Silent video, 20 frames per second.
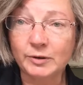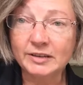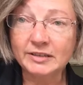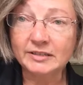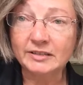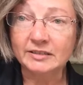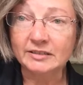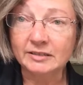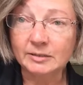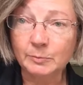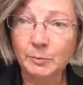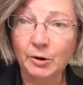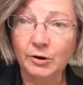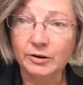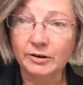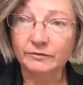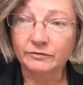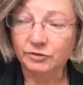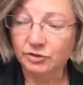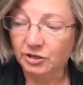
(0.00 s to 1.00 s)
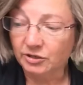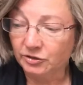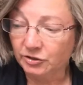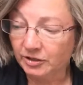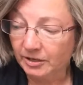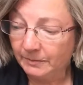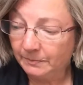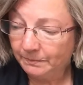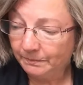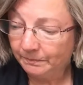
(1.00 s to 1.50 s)
reasons part of
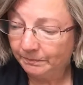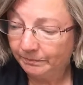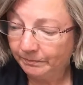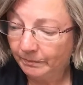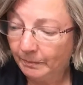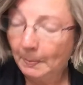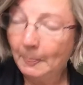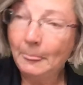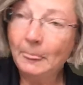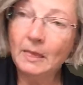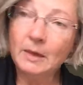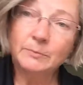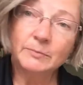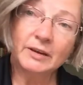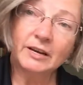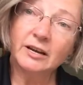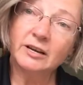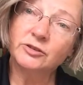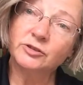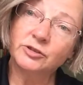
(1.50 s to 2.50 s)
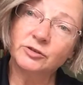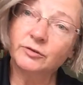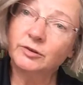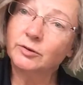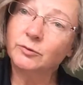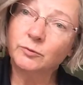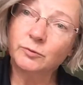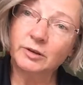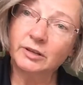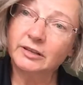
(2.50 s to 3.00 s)
judging, because you
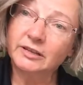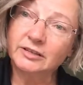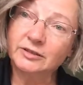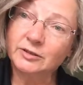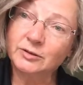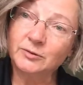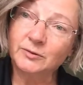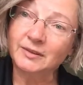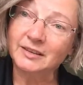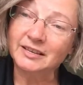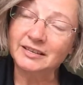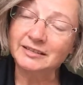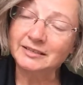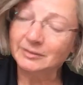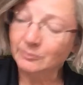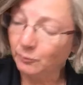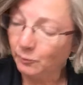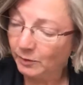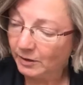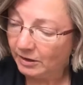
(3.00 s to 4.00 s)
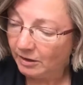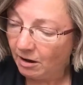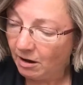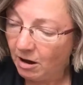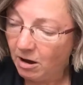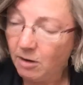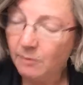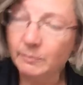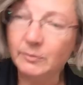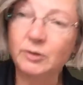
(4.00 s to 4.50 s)
can really do this with
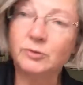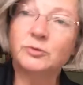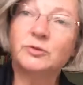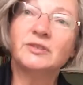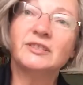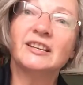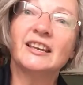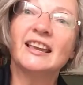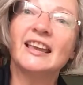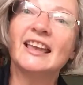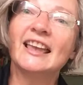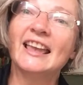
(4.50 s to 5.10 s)
almost